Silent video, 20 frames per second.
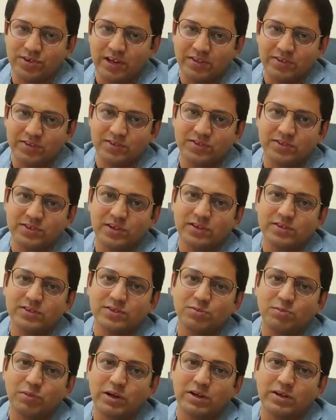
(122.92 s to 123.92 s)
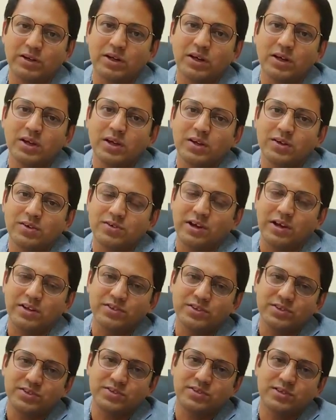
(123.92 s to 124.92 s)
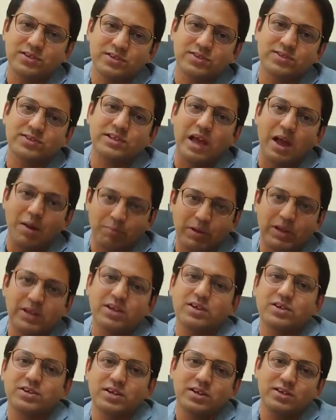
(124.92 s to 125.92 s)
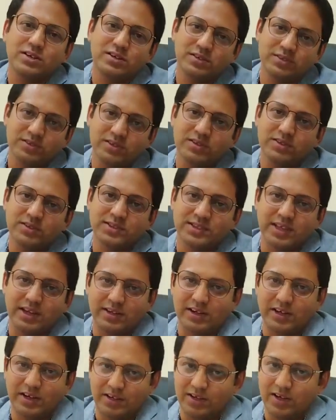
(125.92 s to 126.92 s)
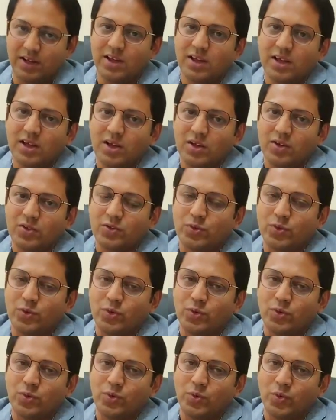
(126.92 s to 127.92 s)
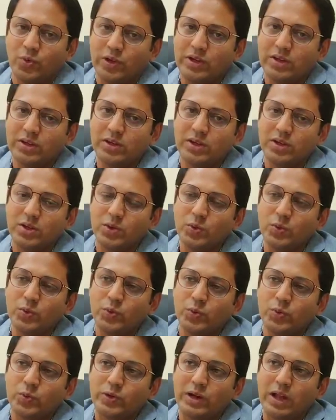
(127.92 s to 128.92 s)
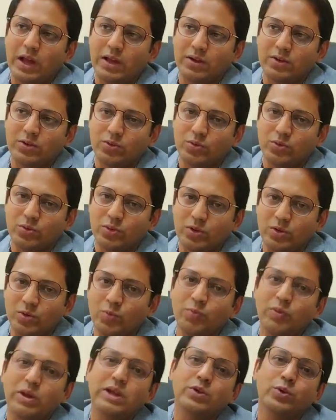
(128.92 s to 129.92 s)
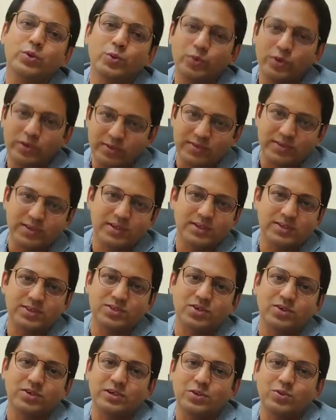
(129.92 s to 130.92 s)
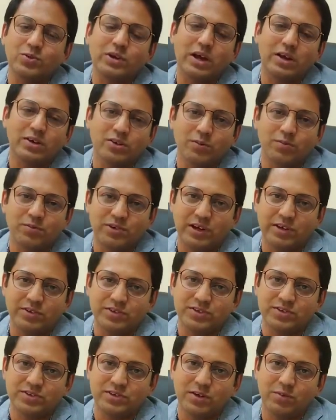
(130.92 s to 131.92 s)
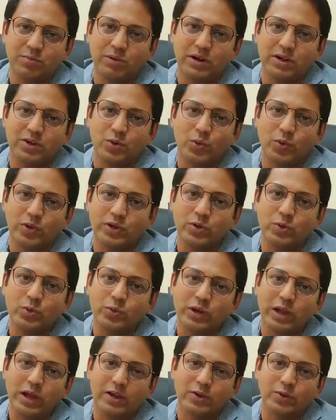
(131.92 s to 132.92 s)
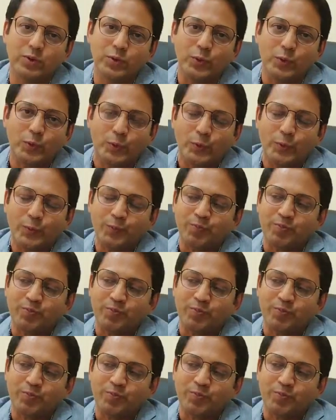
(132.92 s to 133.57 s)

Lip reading: transistors, but transistors application is in circuit. So when you like to, you may do research on new kind of transistor, but when you like to